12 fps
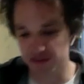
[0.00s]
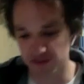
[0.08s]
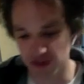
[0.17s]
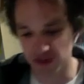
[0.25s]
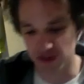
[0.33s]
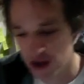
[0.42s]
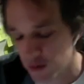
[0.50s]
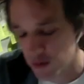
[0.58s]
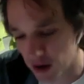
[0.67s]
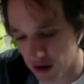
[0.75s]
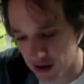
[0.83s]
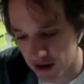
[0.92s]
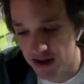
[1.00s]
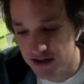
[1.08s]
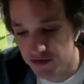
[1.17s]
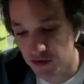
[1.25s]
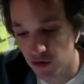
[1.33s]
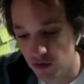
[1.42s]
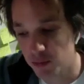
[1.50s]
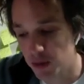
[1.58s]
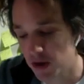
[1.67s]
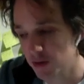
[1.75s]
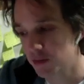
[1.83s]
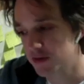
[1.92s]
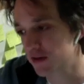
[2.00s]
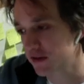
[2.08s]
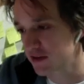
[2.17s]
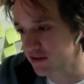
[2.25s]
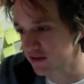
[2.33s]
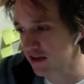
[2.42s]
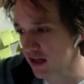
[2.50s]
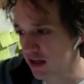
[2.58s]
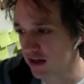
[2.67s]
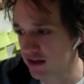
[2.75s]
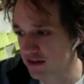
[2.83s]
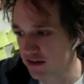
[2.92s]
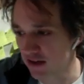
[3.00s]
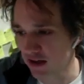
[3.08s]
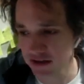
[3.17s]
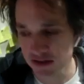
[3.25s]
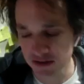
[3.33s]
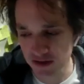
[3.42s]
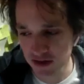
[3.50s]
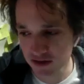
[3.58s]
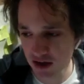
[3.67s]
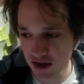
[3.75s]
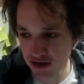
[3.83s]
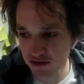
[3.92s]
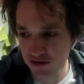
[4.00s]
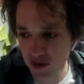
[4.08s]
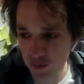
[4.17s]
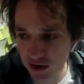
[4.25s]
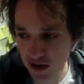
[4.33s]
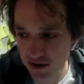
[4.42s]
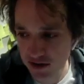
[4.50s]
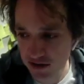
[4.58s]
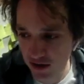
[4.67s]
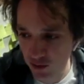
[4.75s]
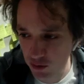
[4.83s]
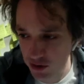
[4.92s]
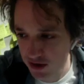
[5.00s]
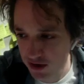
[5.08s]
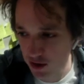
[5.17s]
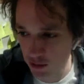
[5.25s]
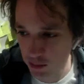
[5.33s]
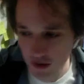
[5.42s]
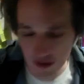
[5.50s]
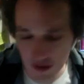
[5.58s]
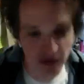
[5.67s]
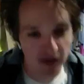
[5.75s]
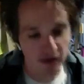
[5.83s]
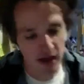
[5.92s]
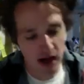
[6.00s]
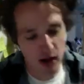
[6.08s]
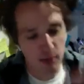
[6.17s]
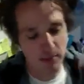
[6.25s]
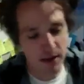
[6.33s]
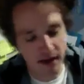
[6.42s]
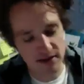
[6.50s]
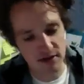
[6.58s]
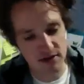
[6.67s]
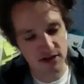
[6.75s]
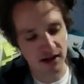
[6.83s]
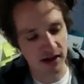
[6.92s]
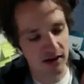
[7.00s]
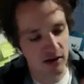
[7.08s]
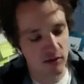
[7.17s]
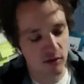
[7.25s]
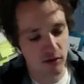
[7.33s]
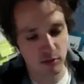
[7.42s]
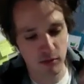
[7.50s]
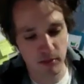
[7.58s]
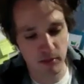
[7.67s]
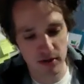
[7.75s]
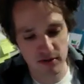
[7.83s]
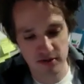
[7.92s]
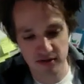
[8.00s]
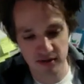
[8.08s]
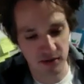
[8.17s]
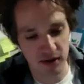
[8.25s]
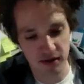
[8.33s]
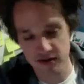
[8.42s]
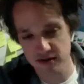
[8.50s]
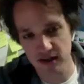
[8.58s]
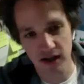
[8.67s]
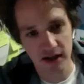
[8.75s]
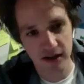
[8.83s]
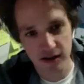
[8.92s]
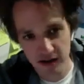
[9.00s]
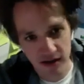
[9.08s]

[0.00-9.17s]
of it. But it is for a purpose, and the deadline is the 19th, and I've had a fabricator to like work up how big, because I was like, I don't want to propose something that's like,